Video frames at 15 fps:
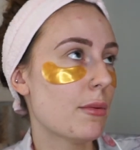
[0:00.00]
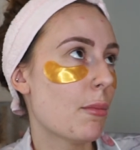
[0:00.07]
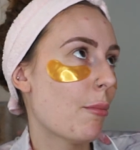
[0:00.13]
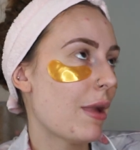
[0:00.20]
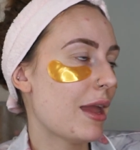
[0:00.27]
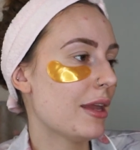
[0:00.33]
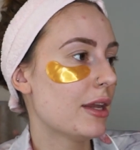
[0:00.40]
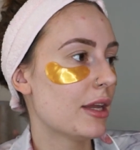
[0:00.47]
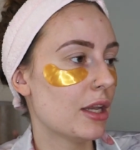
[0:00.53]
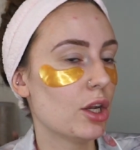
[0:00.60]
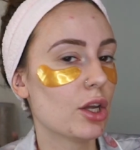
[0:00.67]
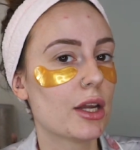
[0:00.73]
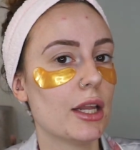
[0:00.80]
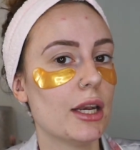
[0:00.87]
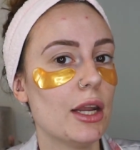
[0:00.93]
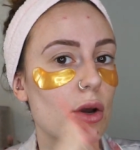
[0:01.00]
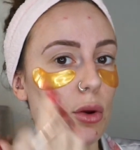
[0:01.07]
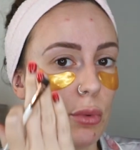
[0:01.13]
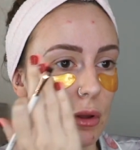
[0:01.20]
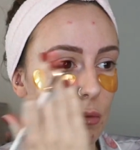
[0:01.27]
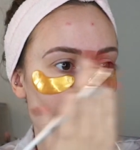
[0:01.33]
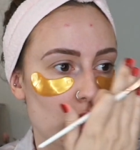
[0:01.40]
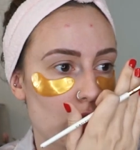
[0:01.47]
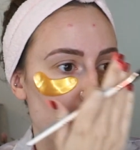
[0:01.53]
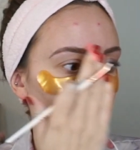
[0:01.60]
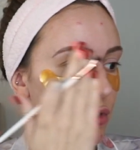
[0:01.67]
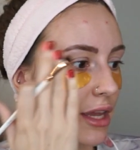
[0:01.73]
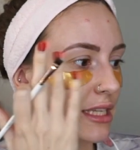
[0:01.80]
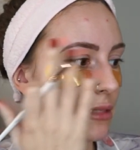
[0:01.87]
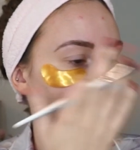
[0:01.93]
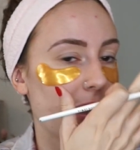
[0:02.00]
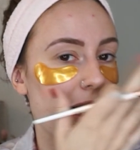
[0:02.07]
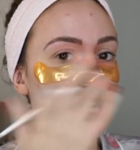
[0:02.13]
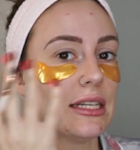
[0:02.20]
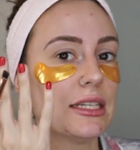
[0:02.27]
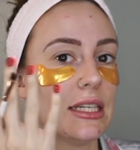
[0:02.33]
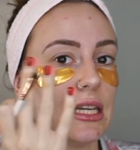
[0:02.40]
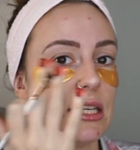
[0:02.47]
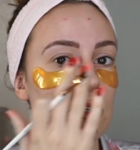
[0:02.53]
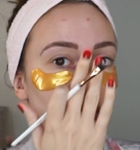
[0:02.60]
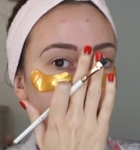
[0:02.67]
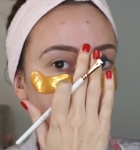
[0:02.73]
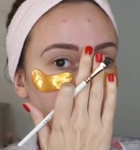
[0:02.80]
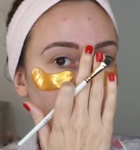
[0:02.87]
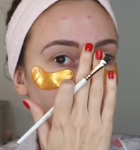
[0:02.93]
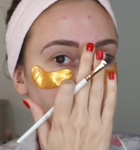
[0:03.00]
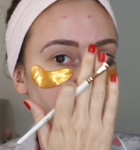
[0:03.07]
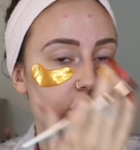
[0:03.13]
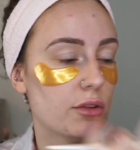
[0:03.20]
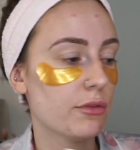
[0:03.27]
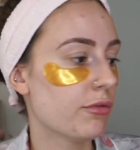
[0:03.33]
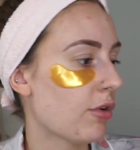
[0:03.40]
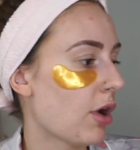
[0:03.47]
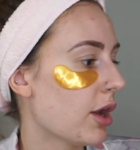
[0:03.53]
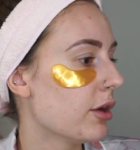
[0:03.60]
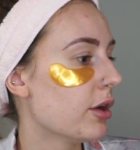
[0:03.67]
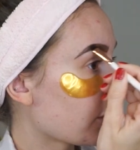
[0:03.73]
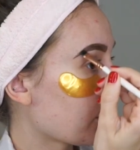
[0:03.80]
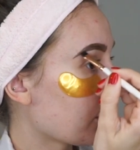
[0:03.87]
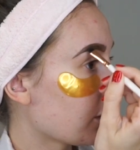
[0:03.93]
in, make it look a little bit more that it's blended, not so harsh at the front.